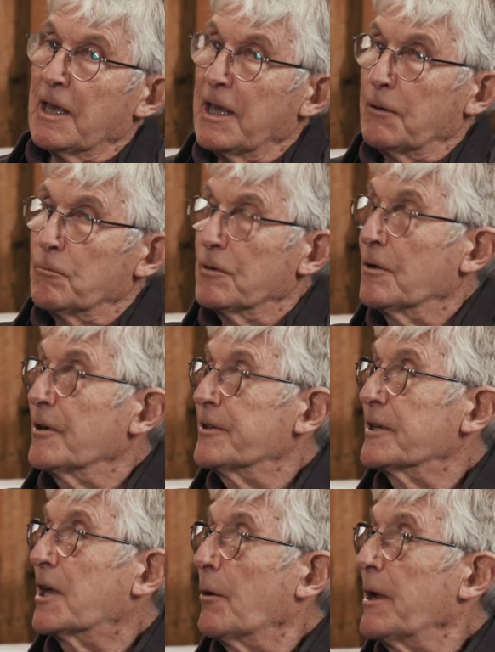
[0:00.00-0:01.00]
it would
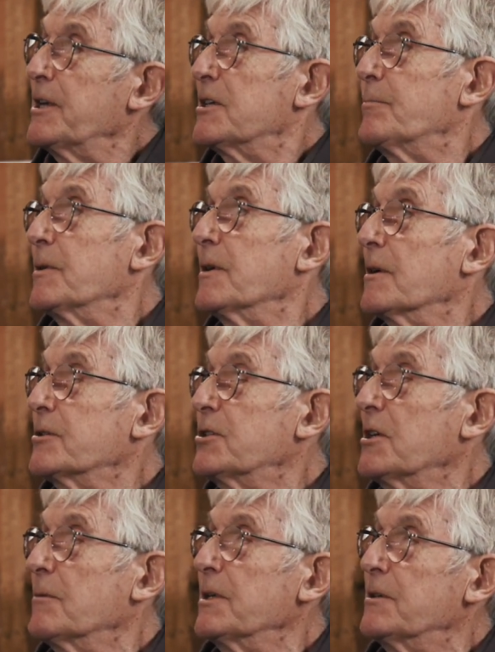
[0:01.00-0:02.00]
either go into
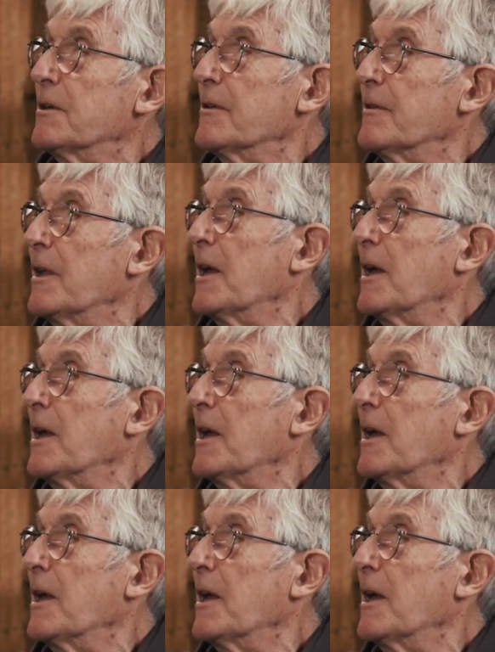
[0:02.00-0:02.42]
production and be done